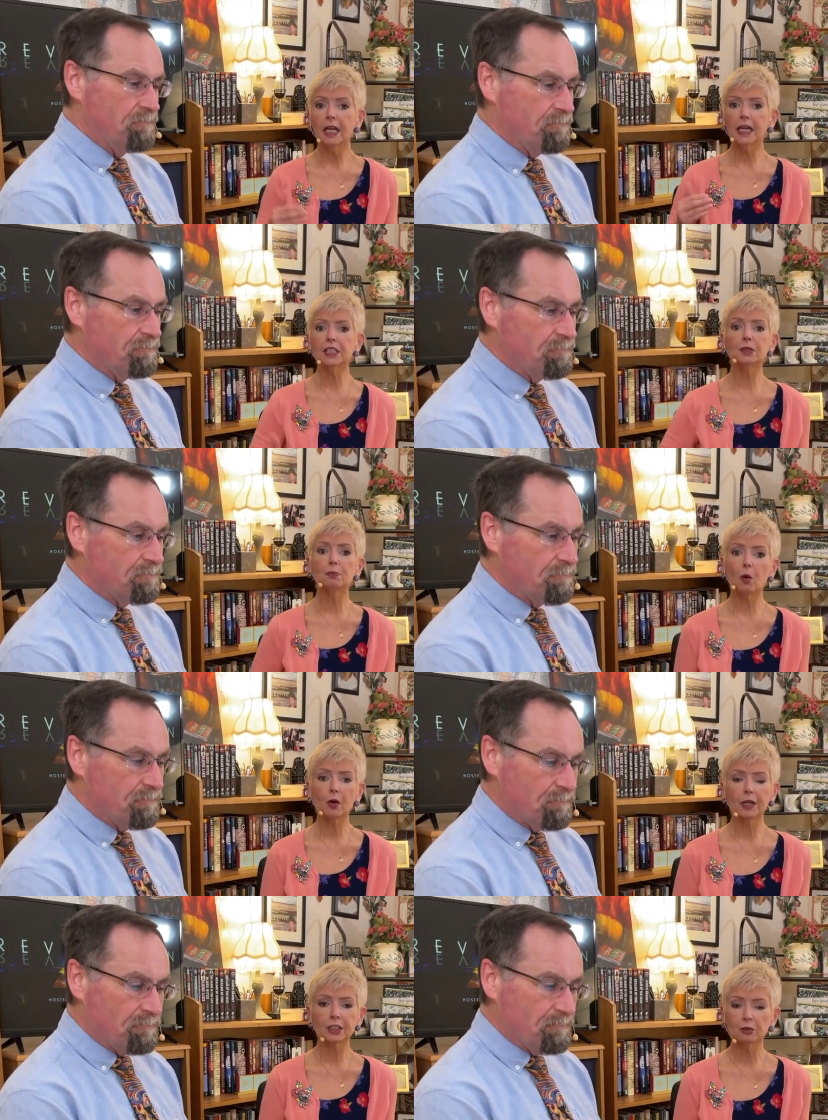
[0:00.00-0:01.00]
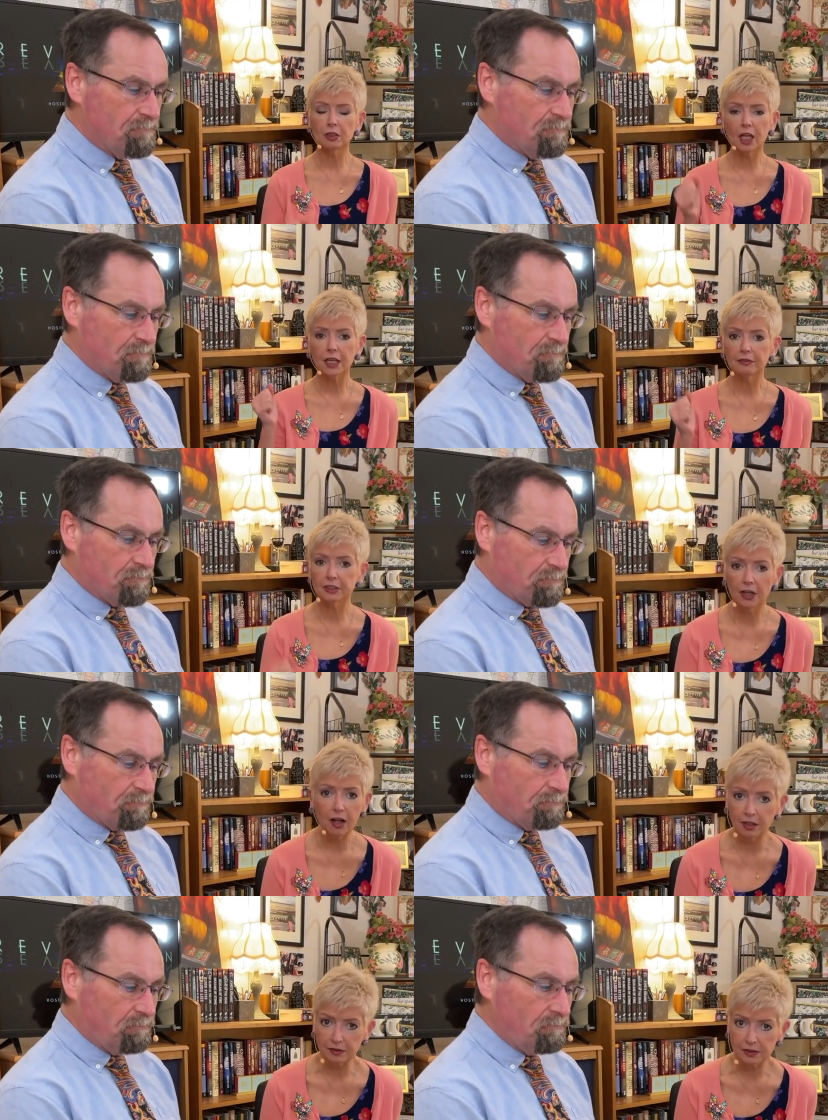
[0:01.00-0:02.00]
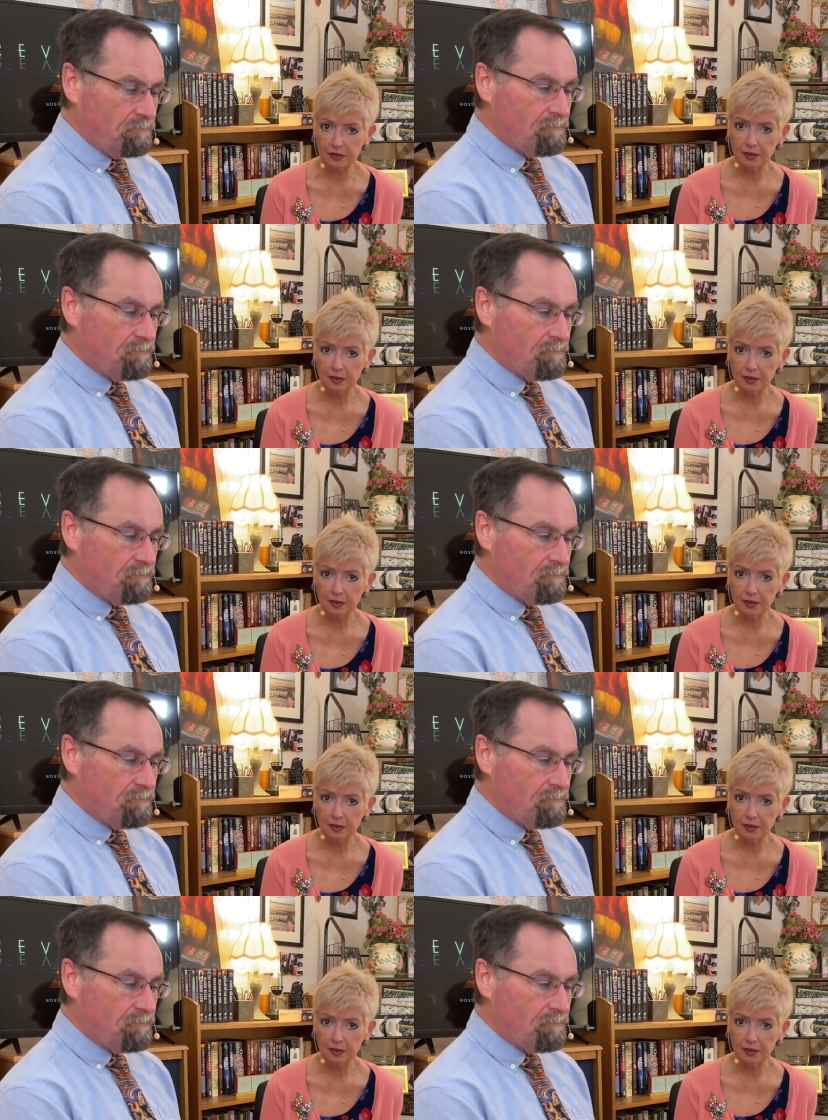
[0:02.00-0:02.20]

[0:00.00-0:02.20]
Speaker 1: It's boring to a lot of adults.